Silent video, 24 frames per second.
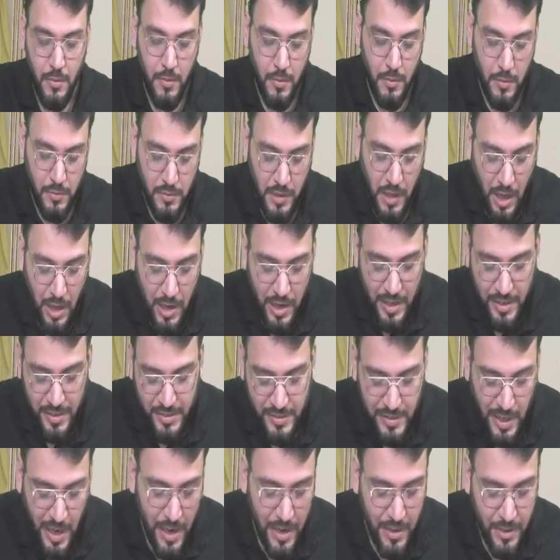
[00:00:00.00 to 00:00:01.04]
Now let us
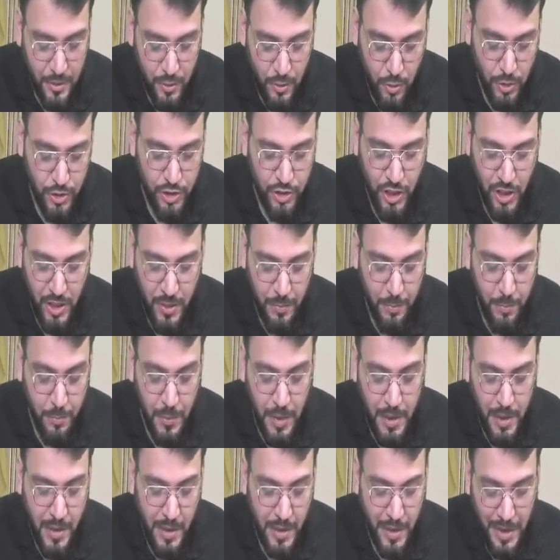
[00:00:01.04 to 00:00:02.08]
start question
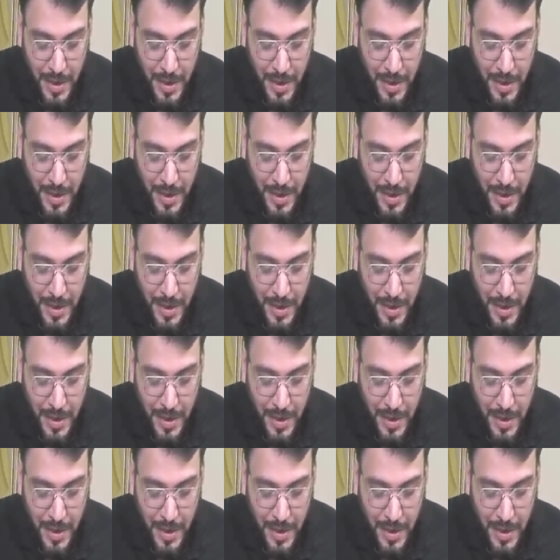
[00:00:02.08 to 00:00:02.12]
number